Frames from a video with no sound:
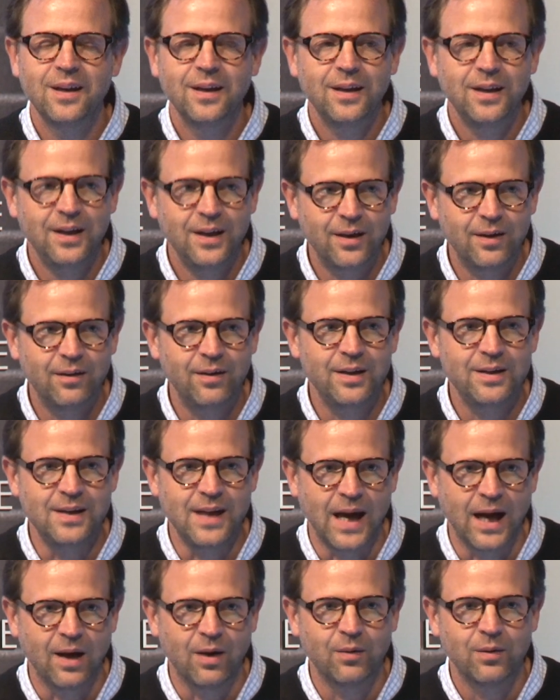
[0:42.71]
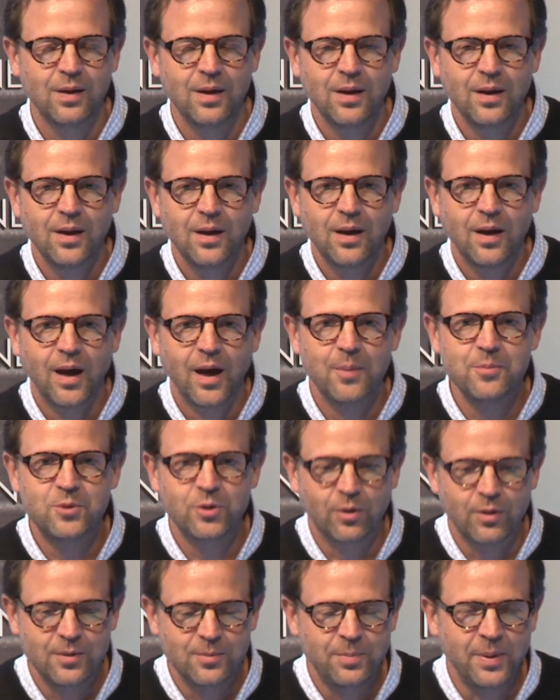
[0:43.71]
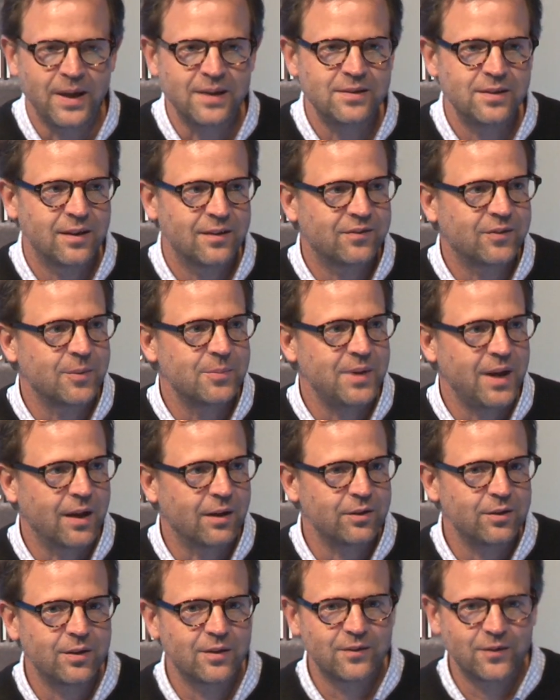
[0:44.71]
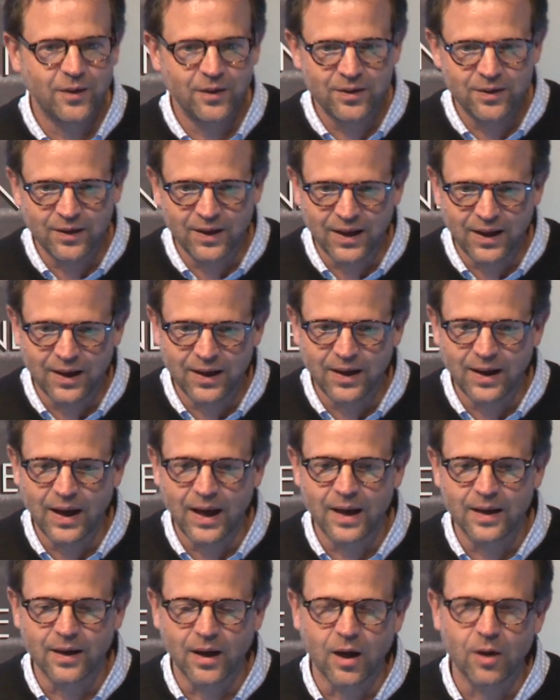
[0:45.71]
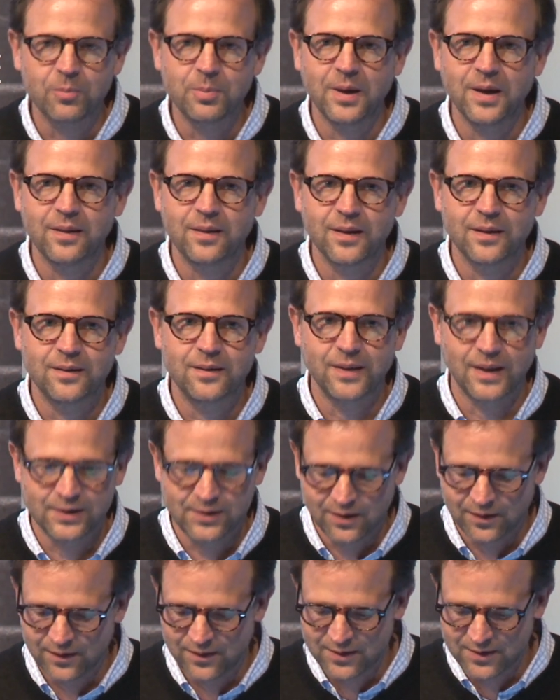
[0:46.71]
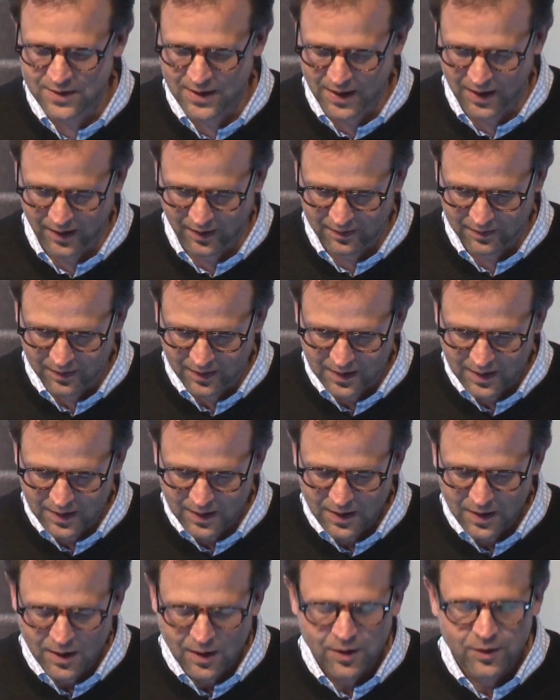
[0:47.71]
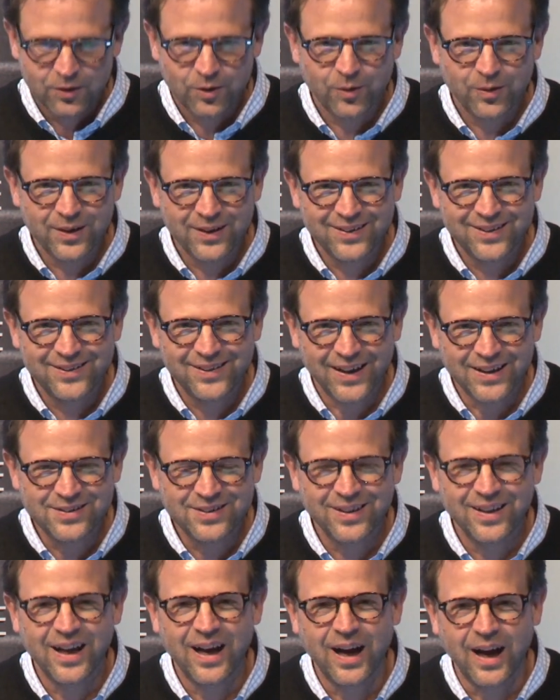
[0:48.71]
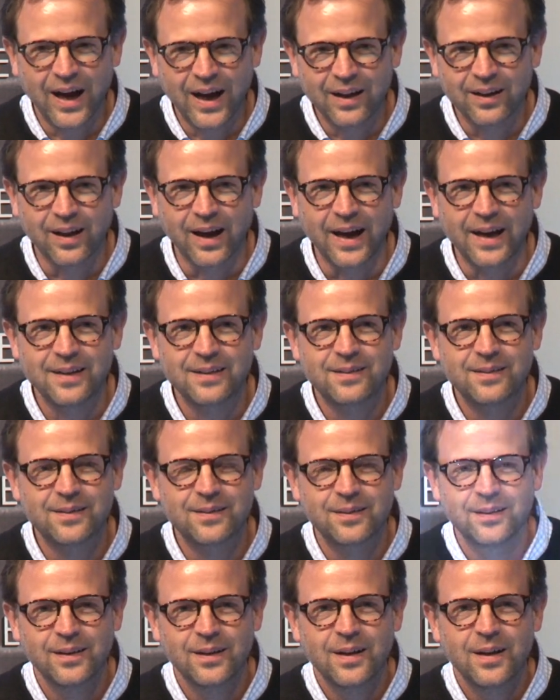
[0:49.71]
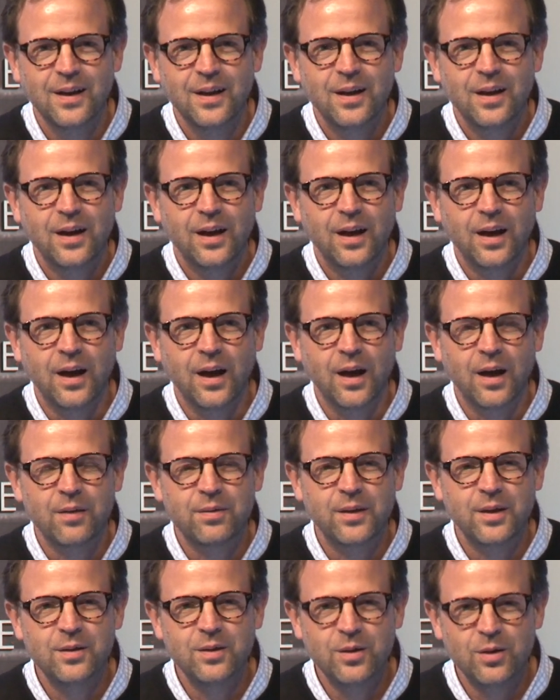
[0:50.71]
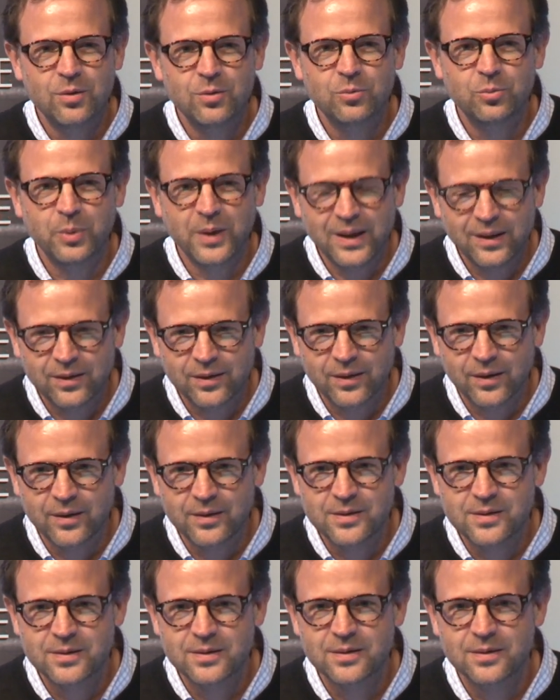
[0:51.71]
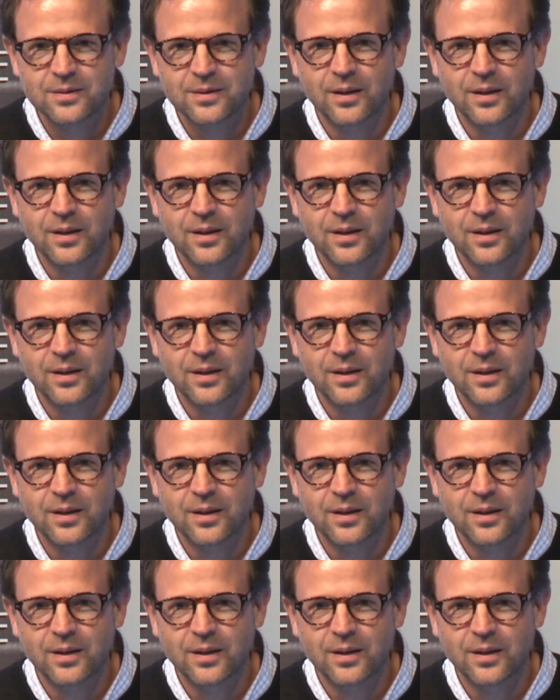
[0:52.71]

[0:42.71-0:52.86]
Here and Now. I'm Jordan Peccia from Yale University, and I'll be the session's chair. So this session highlights the new research